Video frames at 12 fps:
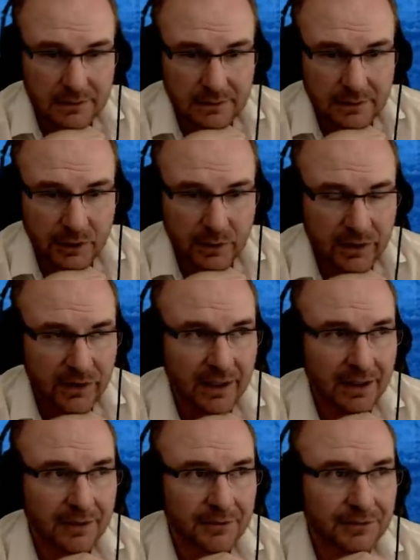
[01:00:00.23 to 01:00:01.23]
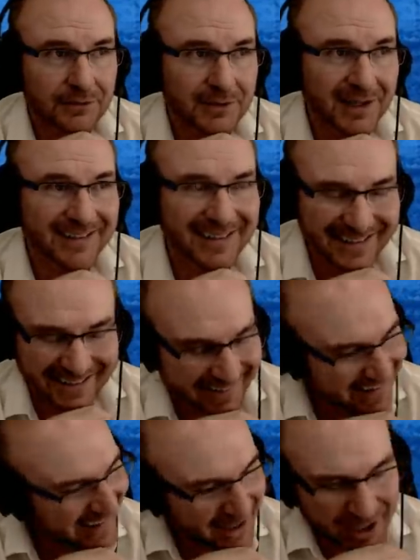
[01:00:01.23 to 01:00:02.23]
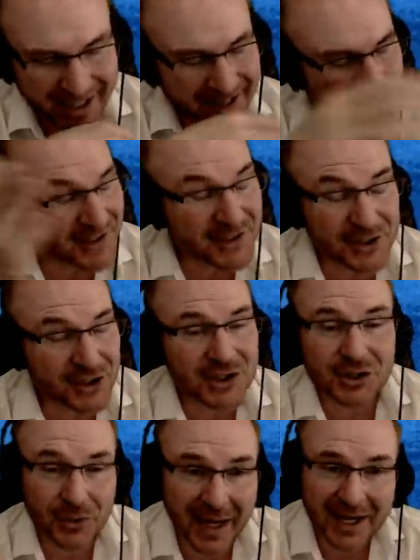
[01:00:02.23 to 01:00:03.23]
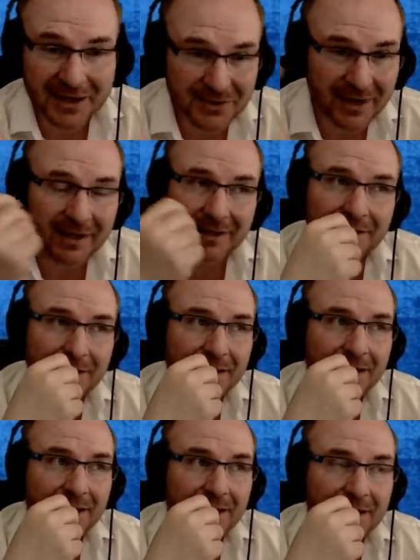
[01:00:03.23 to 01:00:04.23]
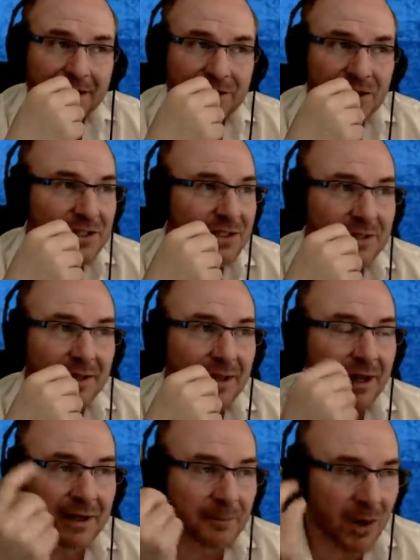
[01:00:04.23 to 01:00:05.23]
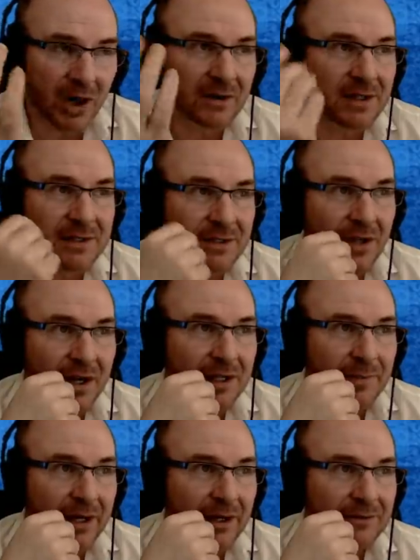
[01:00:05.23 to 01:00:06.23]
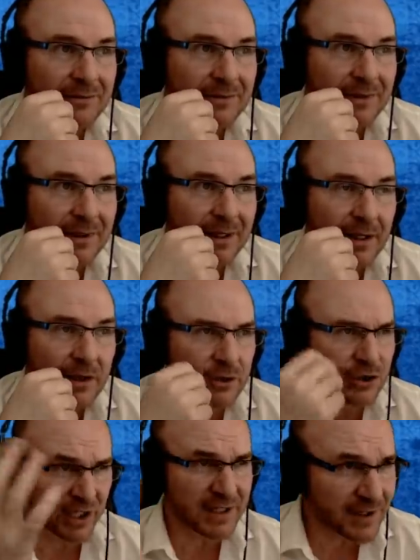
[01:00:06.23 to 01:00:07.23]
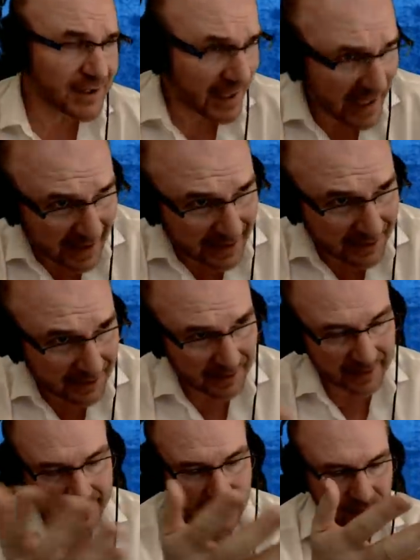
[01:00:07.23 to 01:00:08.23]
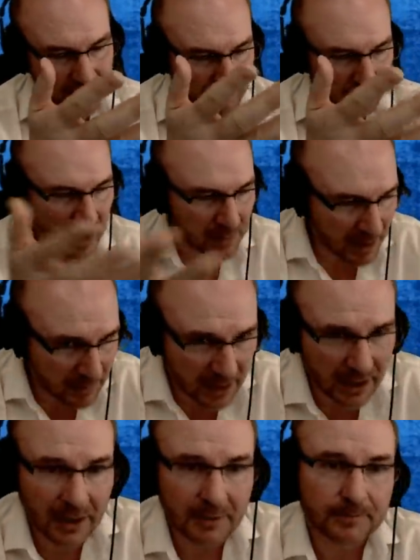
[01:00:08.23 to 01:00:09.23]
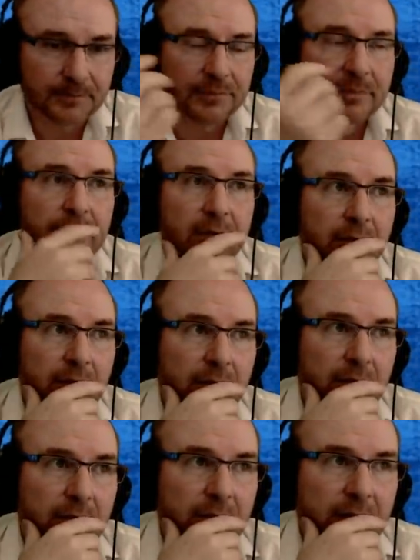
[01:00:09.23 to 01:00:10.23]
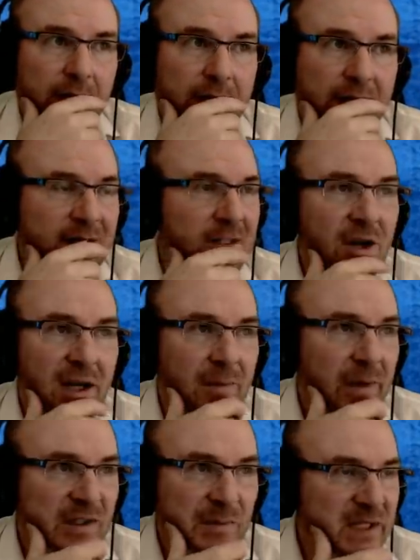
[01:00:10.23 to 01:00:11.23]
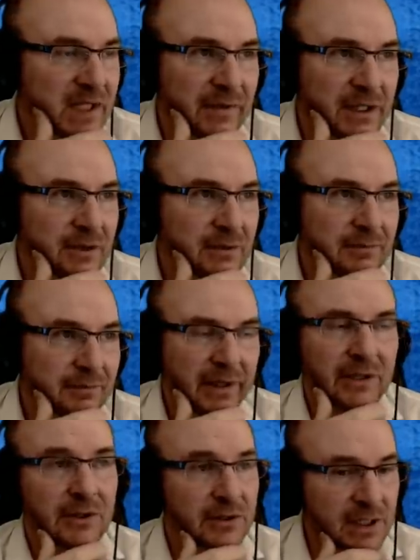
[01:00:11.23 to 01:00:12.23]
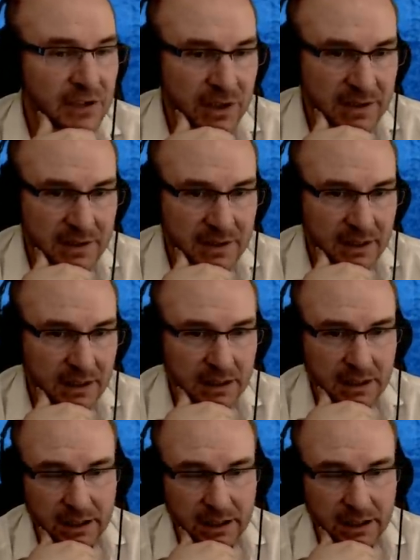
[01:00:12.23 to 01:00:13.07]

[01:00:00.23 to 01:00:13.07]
You would think if... This is just strange, right? Jesus, uh, Paul doesn't talk about, Jesus said, and then goes blah, blah, blah. Doesn't talk about specific miracles that Jesus did.